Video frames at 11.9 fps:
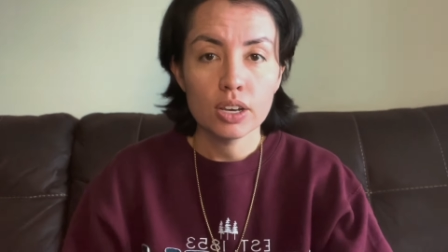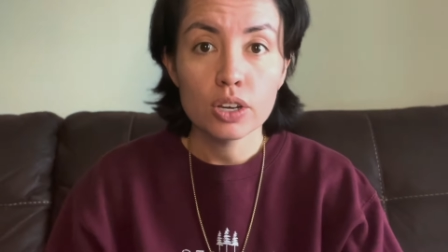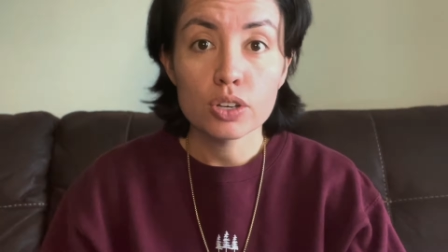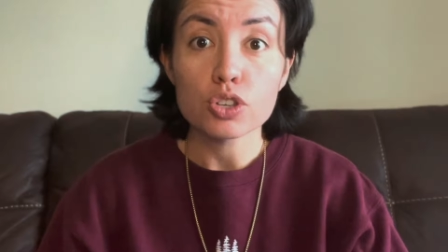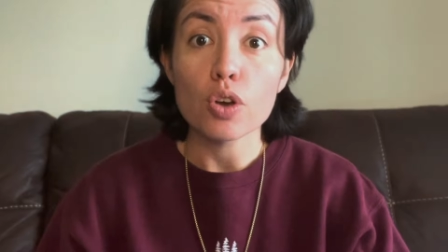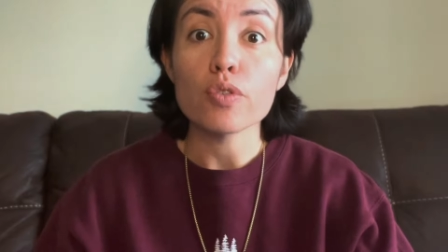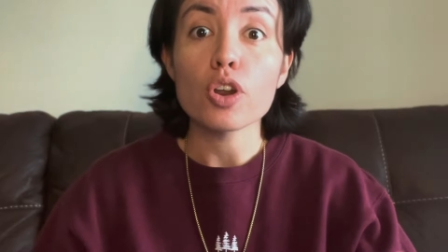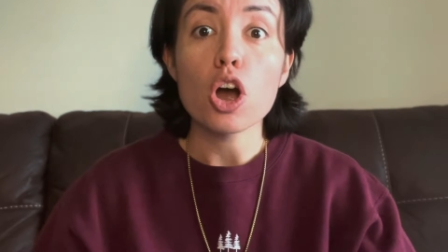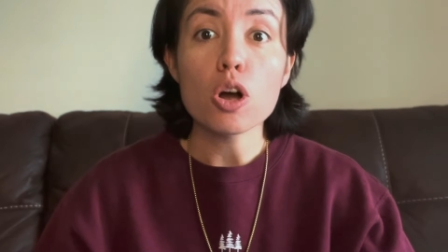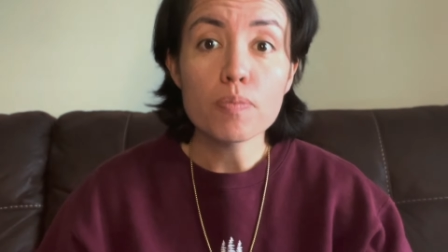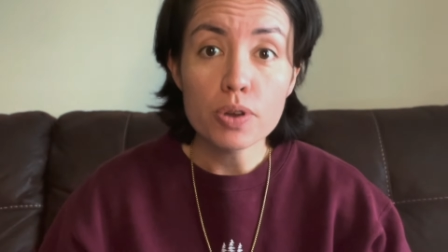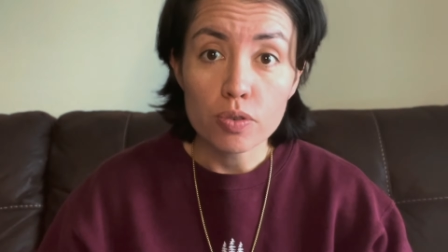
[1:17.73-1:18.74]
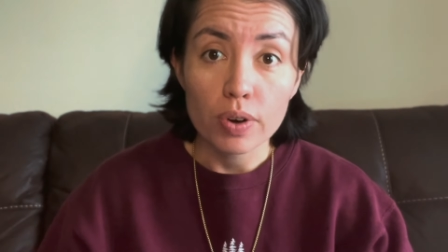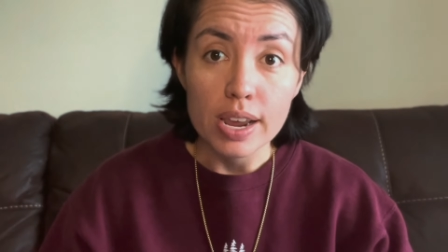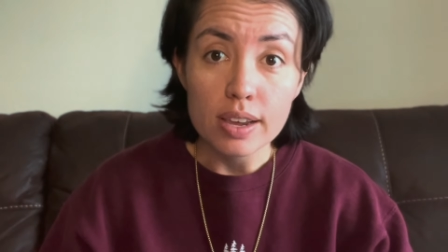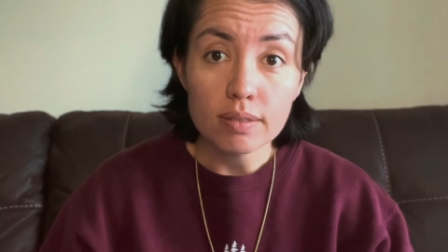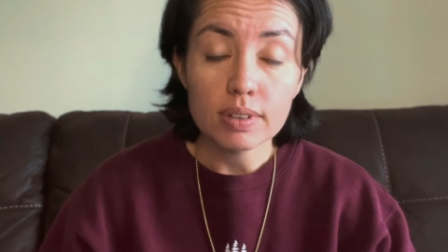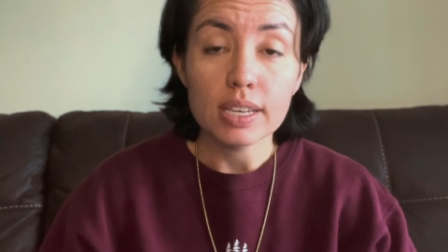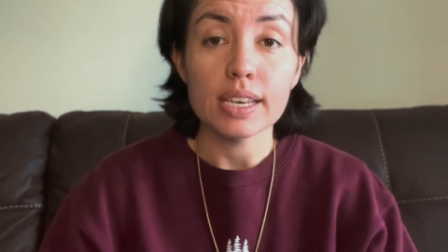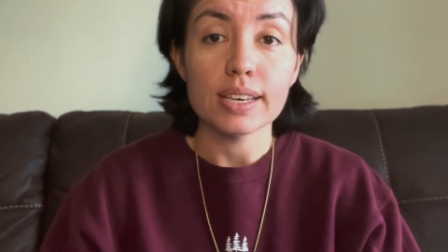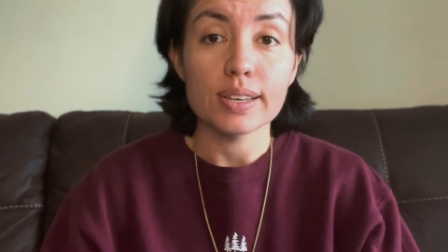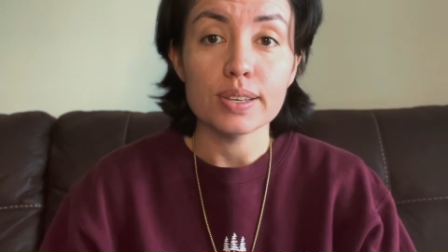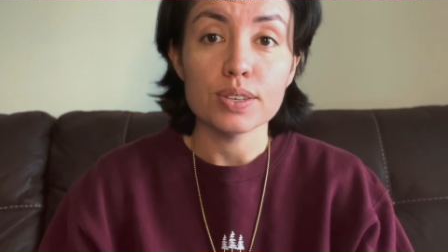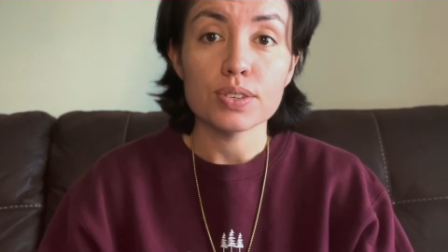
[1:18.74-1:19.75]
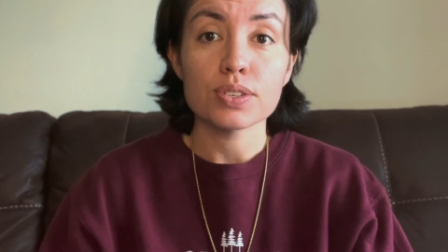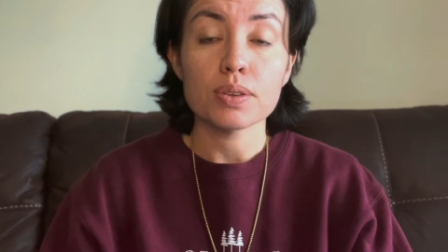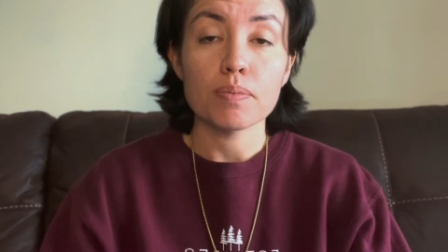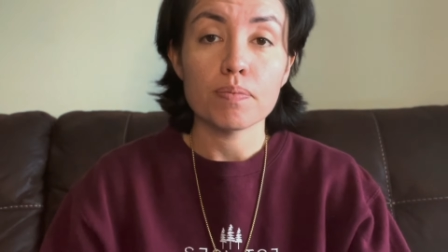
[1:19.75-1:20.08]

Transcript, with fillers: So an open rate is